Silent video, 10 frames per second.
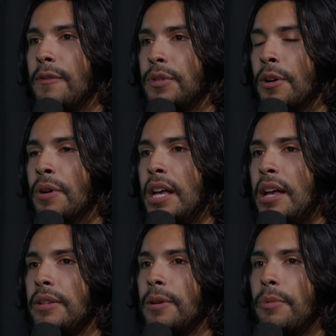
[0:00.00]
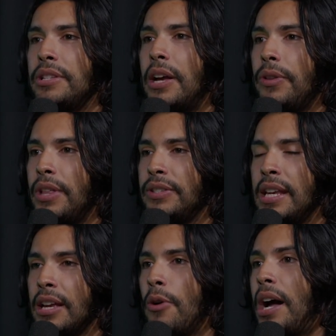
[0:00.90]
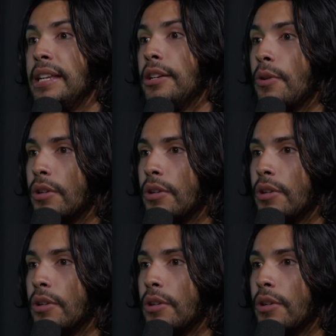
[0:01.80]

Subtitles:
So someone's out there that's saying, oh, I need to go